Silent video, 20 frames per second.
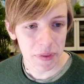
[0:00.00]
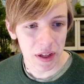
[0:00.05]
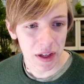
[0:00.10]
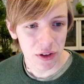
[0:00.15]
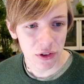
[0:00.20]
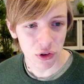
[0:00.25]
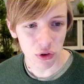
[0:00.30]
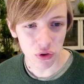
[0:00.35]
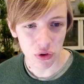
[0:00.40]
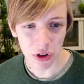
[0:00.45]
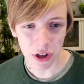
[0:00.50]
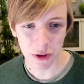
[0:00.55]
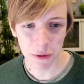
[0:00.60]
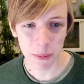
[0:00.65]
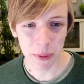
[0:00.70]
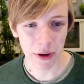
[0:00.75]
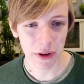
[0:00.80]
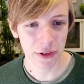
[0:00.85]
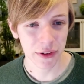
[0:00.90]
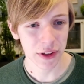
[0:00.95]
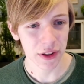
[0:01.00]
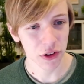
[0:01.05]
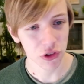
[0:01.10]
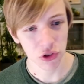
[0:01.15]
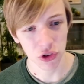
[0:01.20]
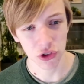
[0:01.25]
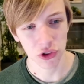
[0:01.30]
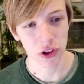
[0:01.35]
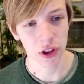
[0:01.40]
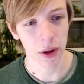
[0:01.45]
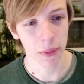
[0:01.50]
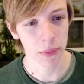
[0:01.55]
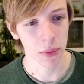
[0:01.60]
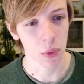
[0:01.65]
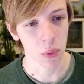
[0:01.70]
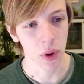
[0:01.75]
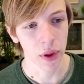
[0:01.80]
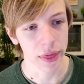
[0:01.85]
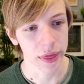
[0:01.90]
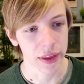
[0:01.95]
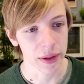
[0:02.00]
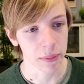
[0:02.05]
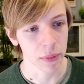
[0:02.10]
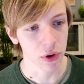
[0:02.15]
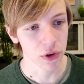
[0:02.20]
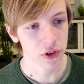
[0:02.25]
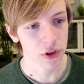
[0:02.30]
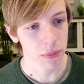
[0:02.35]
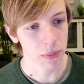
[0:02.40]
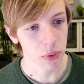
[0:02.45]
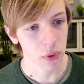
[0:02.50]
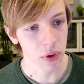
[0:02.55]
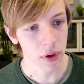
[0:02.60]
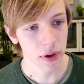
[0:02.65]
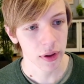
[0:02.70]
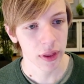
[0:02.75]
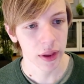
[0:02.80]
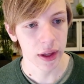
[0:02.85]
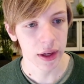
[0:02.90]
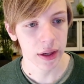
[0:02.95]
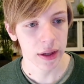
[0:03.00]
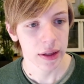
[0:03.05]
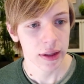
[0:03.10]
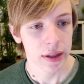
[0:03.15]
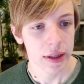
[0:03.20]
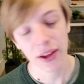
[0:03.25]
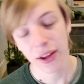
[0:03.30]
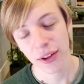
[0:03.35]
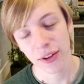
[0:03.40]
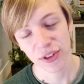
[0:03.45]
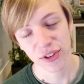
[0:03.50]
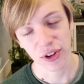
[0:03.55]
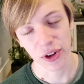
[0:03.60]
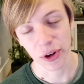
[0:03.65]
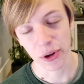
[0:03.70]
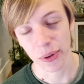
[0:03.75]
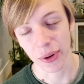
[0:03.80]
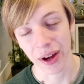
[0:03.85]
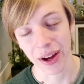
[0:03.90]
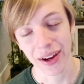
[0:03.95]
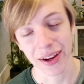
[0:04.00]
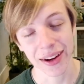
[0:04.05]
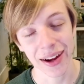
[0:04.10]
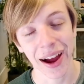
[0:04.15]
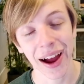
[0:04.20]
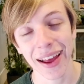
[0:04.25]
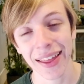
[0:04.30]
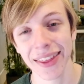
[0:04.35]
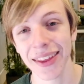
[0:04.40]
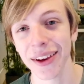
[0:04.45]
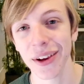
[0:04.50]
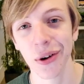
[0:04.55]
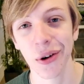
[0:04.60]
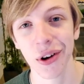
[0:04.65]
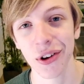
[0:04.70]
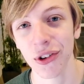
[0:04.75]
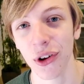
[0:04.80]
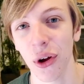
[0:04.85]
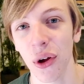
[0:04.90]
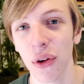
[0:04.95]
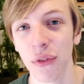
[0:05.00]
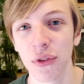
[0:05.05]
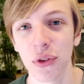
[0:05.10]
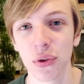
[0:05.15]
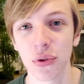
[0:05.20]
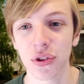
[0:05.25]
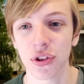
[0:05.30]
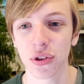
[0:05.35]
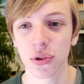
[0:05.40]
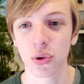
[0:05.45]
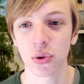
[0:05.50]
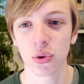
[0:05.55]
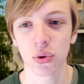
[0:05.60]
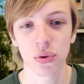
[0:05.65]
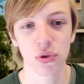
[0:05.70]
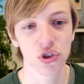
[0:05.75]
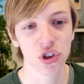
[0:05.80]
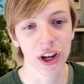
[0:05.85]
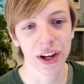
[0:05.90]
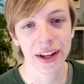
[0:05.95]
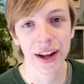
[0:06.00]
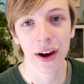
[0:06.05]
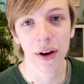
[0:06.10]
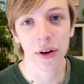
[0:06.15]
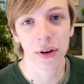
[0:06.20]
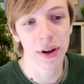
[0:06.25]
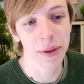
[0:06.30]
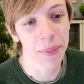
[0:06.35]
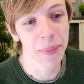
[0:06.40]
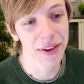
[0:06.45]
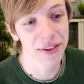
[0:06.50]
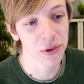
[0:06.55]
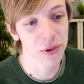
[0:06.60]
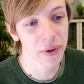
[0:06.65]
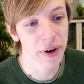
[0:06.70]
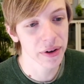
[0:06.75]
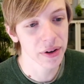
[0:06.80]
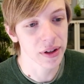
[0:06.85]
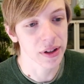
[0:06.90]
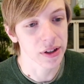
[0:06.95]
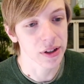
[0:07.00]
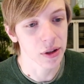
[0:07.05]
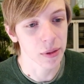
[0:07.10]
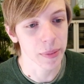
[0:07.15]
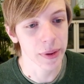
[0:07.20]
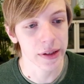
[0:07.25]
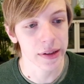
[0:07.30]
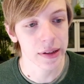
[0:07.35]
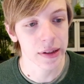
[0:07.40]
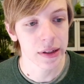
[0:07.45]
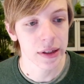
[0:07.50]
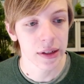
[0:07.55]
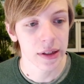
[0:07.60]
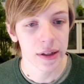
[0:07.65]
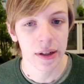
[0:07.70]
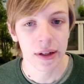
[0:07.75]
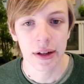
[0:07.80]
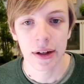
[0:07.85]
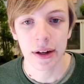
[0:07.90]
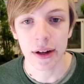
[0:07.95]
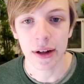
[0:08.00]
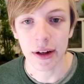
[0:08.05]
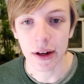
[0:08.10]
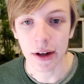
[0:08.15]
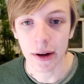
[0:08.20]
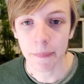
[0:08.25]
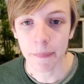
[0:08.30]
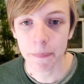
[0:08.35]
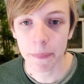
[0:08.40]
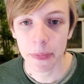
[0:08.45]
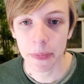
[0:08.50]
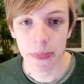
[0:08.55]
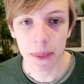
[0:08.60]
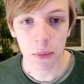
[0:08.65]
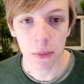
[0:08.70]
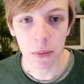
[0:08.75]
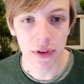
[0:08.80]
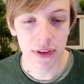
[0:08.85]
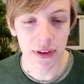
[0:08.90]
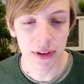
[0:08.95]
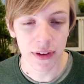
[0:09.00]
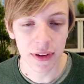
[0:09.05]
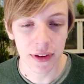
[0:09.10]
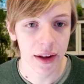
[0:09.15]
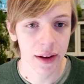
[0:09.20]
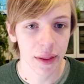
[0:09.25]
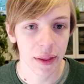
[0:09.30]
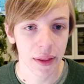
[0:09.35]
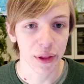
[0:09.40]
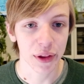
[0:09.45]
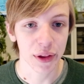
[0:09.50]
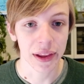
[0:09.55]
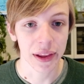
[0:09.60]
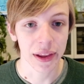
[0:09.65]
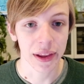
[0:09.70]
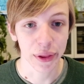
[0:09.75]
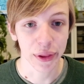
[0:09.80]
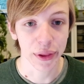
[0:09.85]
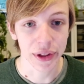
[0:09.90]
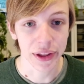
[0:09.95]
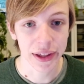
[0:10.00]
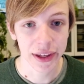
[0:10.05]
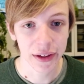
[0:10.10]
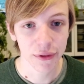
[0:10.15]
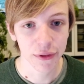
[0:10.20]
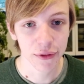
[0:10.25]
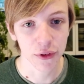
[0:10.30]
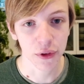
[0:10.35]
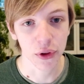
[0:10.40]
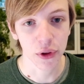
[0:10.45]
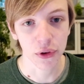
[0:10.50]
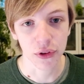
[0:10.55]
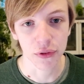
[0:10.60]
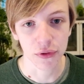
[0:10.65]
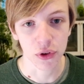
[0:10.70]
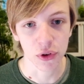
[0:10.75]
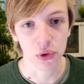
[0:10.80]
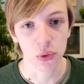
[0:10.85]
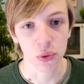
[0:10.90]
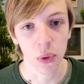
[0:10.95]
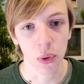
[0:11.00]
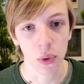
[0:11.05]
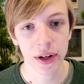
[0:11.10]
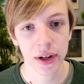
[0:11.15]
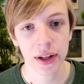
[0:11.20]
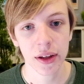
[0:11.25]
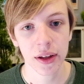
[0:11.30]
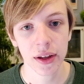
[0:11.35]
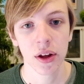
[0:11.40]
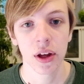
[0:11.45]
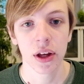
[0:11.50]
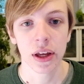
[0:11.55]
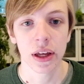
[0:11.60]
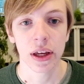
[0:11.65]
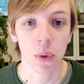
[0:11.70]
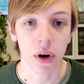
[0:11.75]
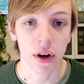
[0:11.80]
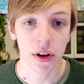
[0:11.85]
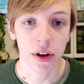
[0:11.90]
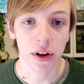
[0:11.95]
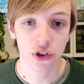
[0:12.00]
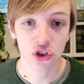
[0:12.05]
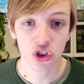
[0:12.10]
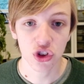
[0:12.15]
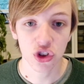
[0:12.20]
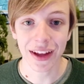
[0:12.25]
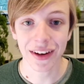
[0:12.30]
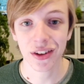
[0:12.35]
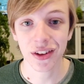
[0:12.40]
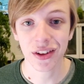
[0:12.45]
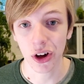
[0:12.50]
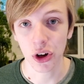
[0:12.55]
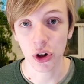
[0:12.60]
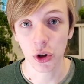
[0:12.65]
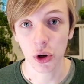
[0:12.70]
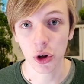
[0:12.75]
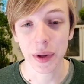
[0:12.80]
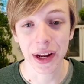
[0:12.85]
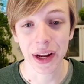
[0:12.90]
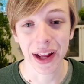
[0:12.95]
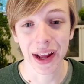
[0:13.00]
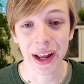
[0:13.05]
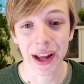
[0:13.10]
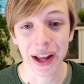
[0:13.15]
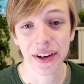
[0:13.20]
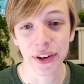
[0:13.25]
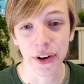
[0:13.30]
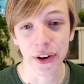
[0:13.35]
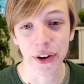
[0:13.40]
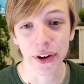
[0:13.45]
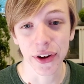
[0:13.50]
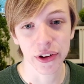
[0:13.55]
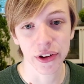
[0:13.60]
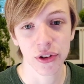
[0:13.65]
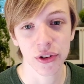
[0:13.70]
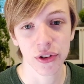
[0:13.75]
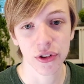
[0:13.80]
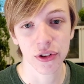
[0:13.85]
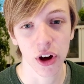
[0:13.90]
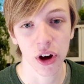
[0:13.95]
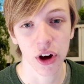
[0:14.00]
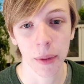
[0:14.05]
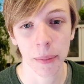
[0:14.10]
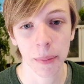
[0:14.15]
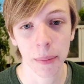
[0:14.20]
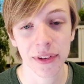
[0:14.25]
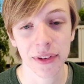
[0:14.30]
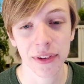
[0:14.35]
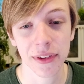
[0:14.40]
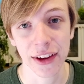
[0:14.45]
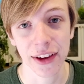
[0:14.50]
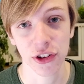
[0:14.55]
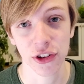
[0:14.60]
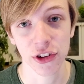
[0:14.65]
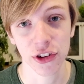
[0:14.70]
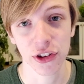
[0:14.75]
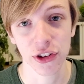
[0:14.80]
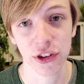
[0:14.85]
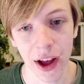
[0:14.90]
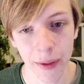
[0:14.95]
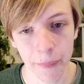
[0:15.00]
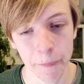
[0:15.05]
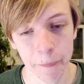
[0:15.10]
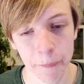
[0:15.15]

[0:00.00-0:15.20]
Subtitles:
So transparency is just number one, the most important thing. So I highly encourage all of you to check it out and mess around a little bit. Once again, the link for those of you who wanted it was chat.openai.com/chat.